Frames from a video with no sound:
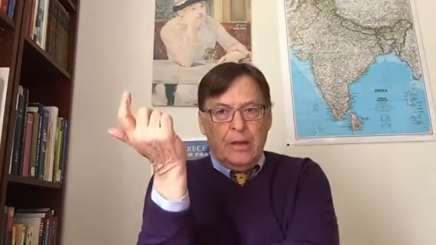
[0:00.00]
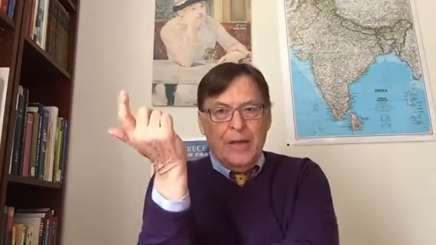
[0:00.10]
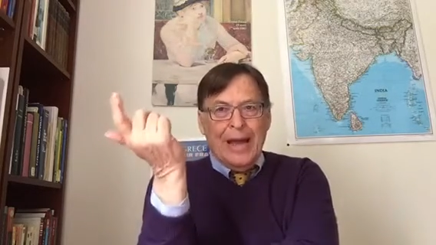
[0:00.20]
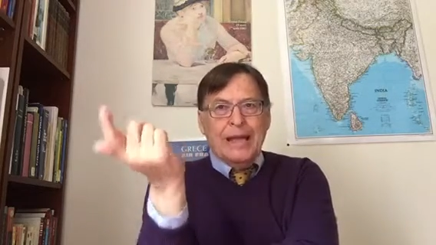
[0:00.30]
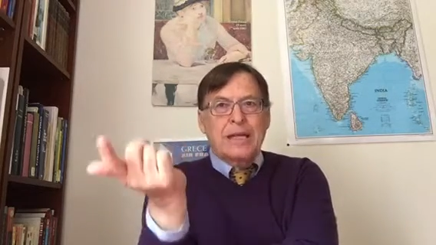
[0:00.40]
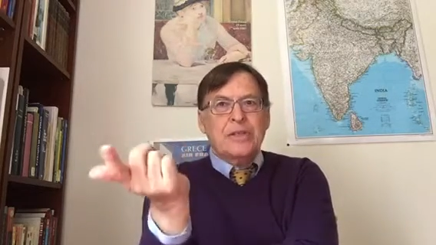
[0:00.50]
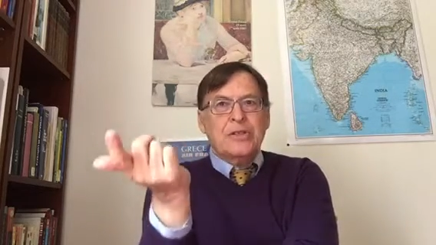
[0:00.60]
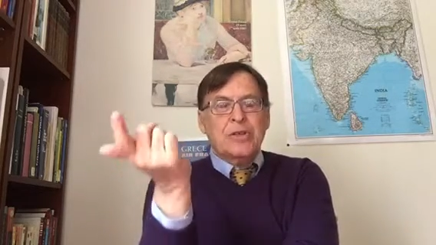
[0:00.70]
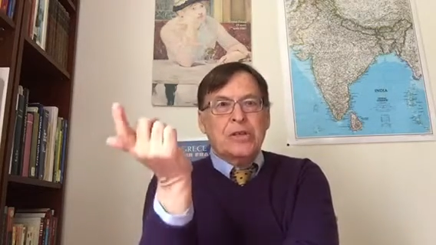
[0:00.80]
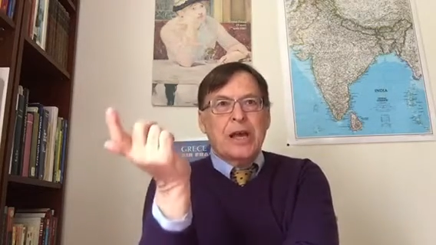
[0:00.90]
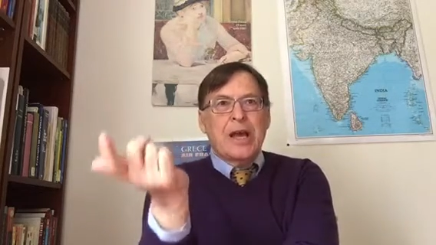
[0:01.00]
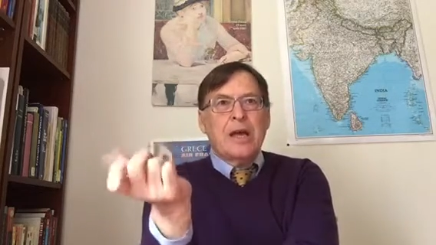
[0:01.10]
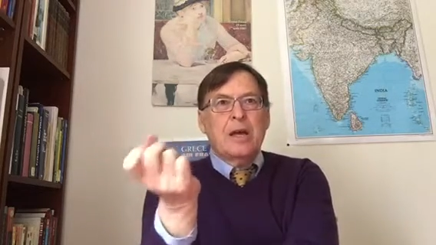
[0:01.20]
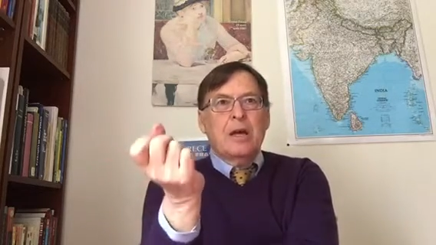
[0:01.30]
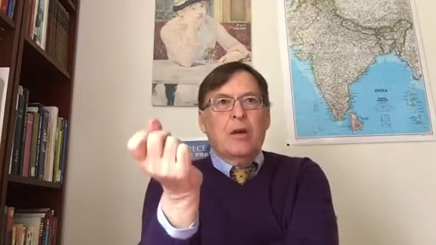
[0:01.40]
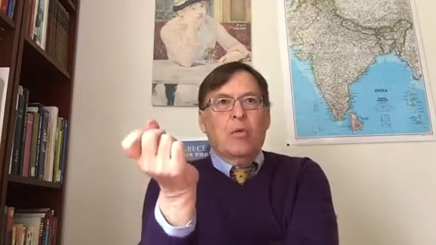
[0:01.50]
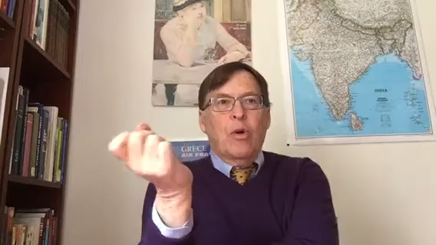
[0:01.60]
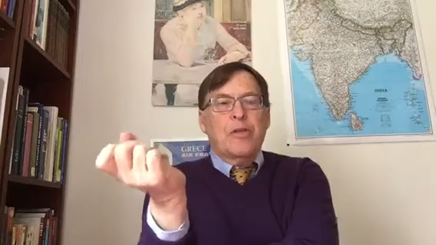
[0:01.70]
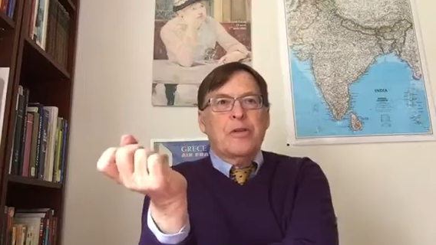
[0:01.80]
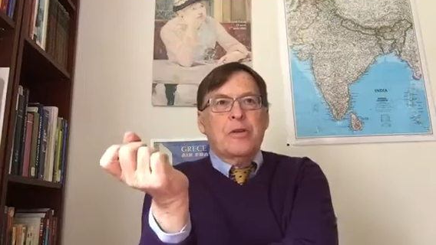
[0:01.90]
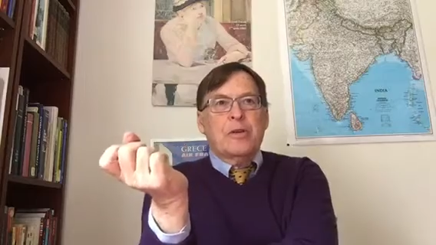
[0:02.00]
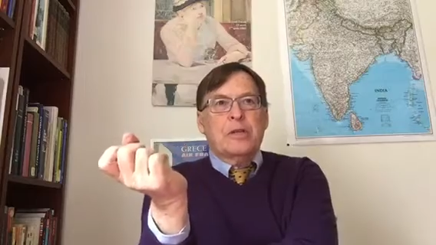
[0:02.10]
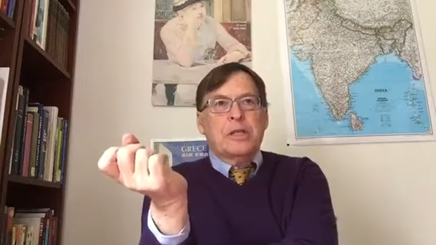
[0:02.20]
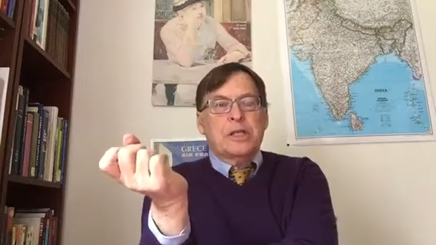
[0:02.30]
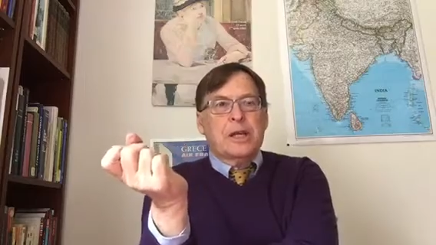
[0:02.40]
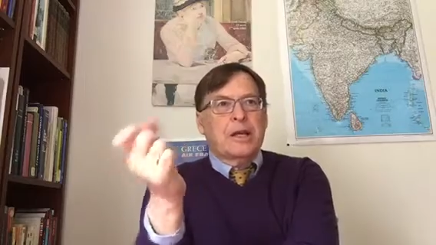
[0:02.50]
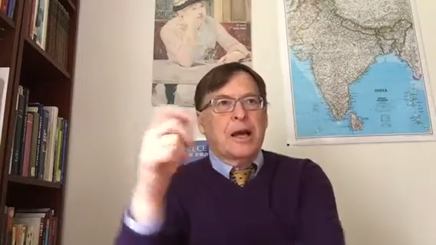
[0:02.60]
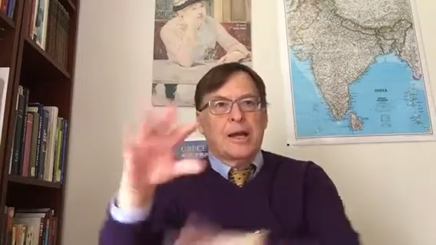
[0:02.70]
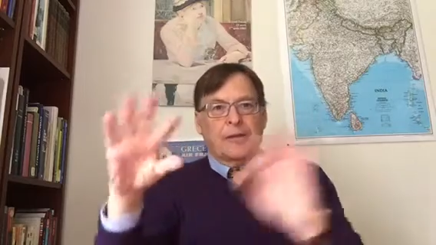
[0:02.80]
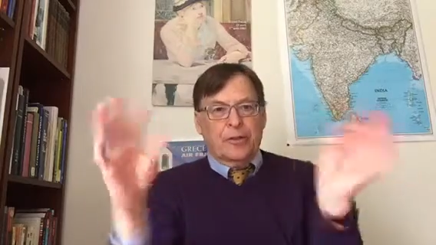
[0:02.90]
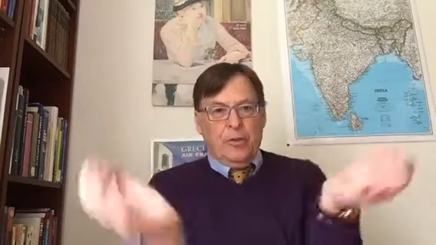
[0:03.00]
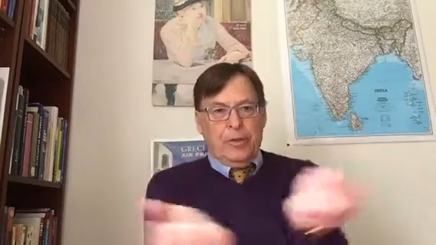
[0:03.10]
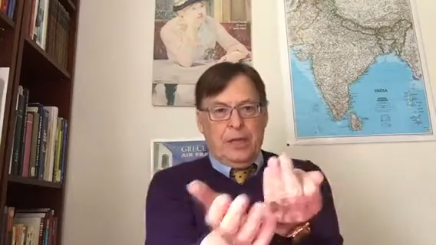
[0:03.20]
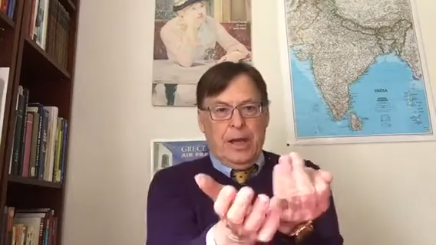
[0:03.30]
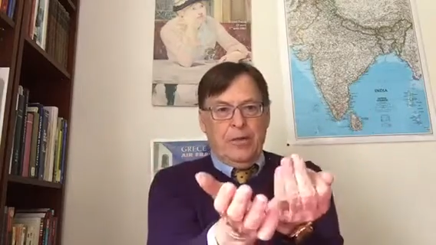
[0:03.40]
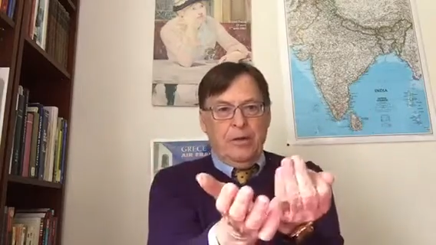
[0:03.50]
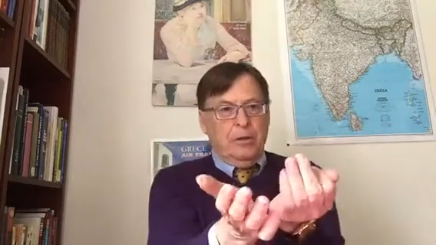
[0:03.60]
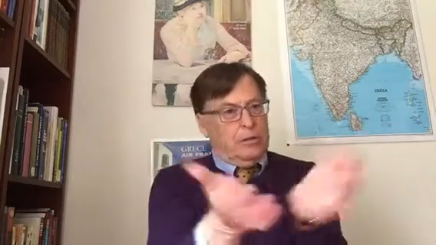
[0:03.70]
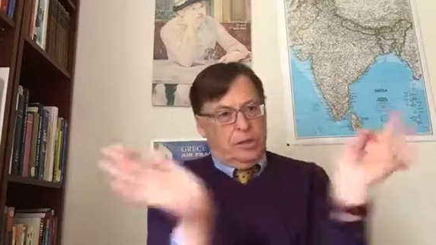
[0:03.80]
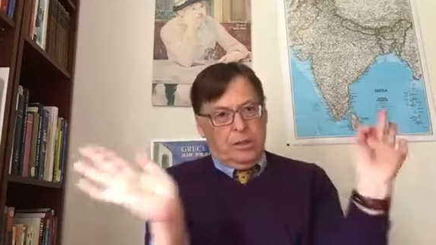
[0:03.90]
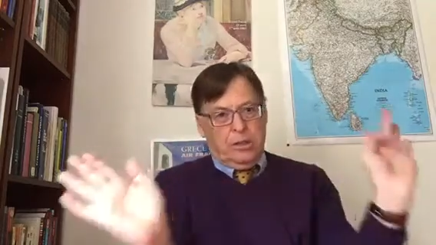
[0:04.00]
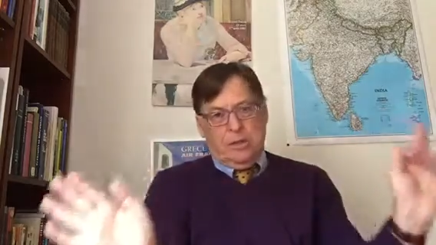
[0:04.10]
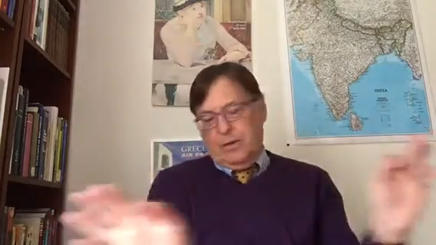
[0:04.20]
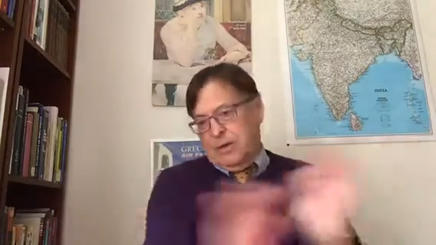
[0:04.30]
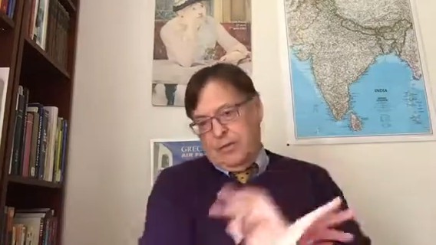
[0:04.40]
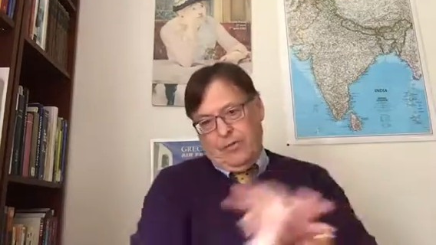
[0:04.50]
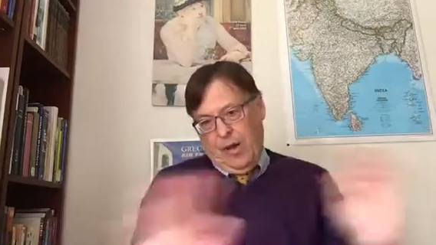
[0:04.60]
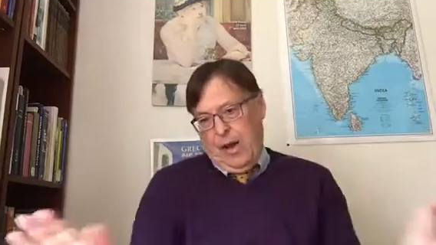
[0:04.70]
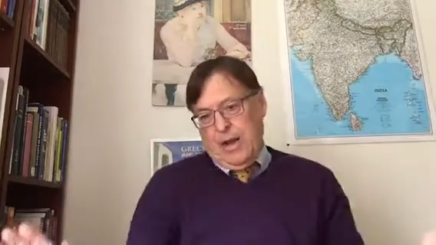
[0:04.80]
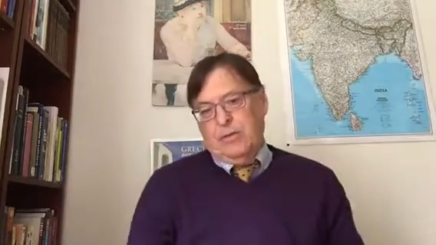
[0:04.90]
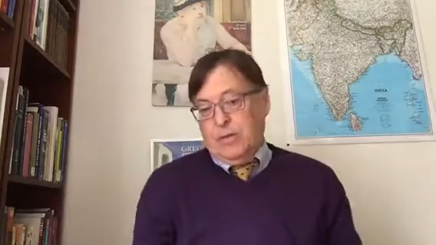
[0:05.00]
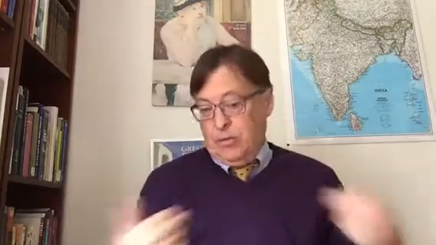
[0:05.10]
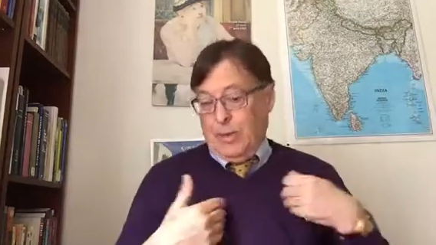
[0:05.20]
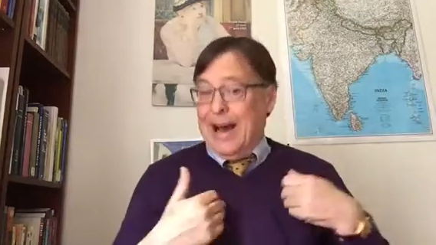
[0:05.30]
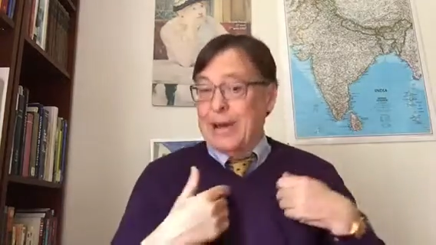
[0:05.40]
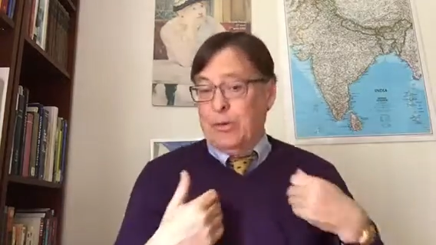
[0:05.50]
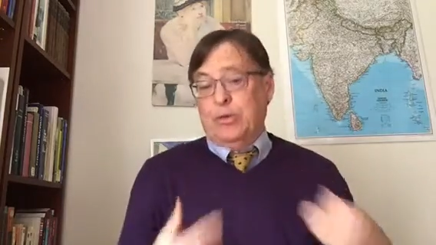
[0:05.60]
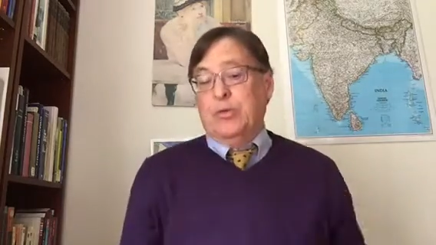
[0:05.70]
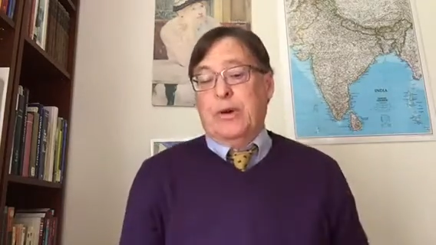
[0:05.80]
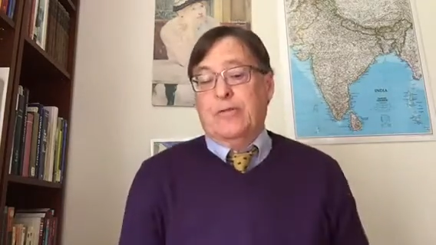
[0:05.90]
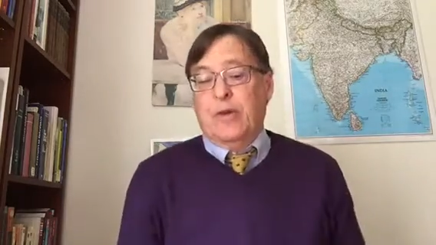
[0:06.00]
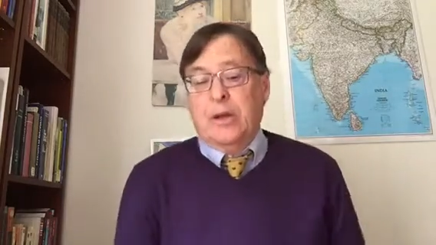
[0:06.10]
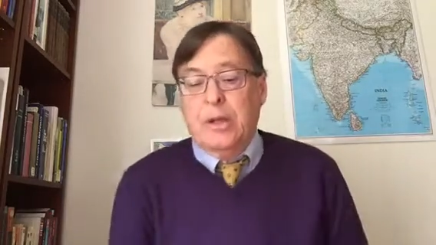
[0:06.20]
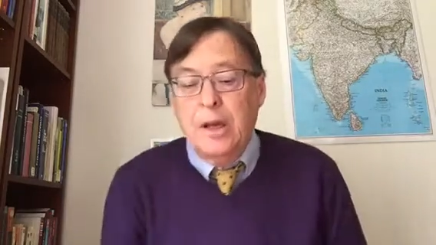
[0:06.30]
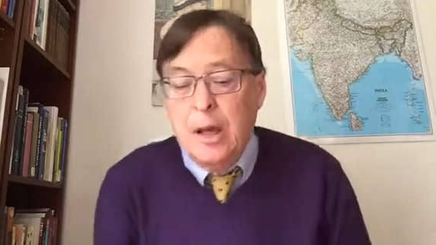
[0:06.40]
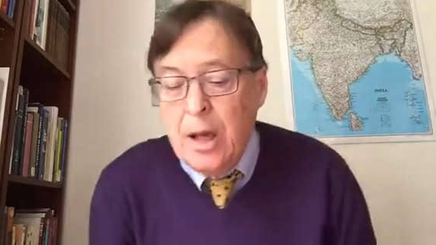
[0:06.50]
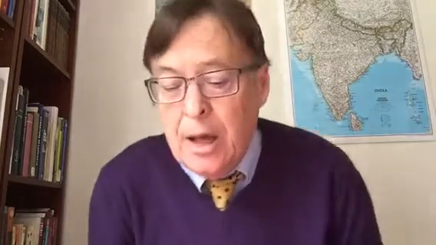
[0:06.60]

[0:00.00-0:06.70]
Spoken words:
That is to say, whether you're just going to kind of throw it together, which is fine, which is what I would do, quite frankly,